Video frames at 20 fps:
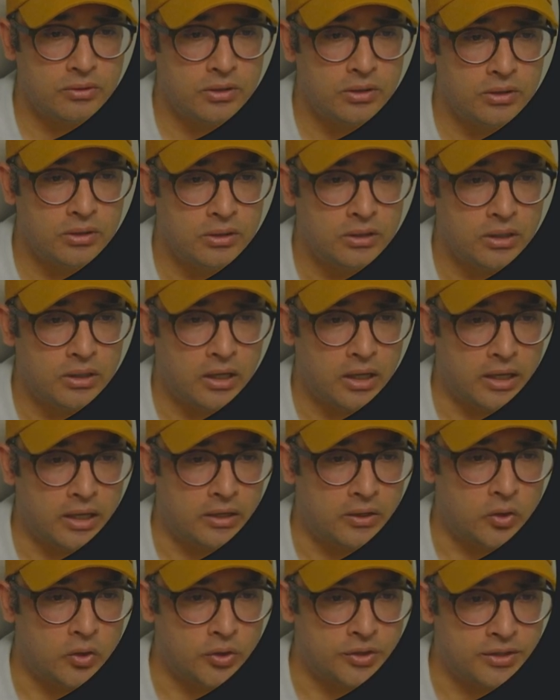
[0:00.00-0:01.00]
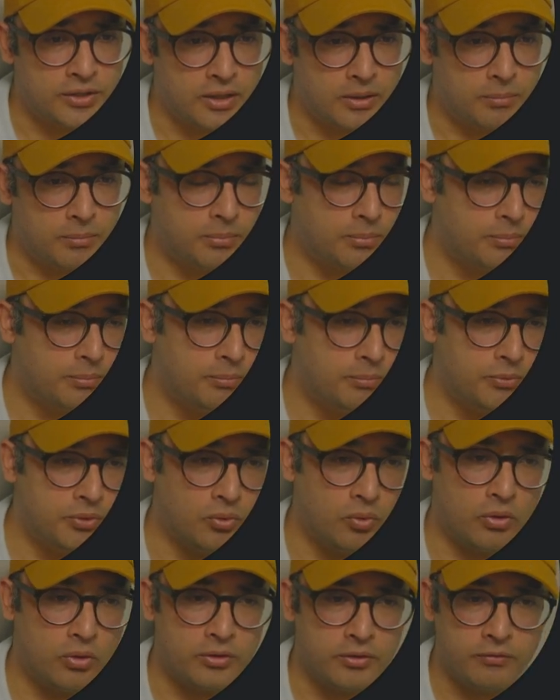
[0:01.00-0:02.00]
and looks up, all the
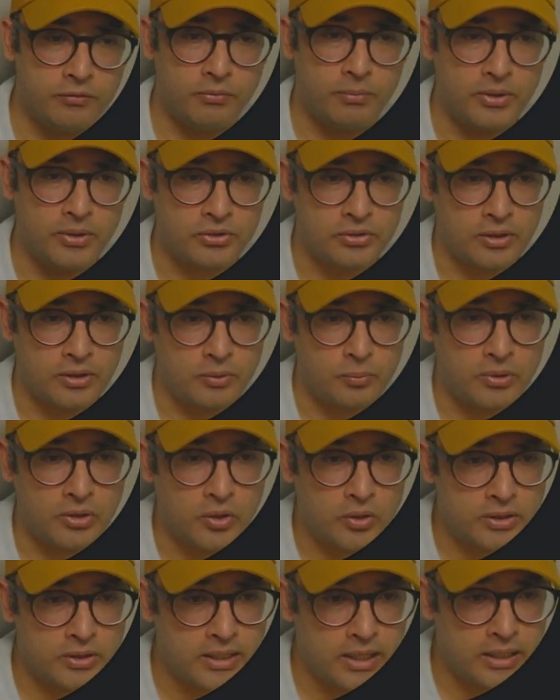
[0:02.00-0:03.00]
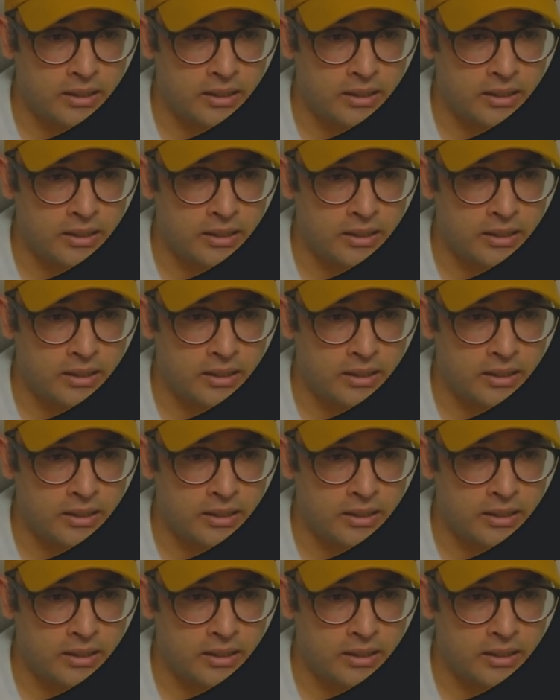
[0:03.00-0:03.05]
information that we looked at.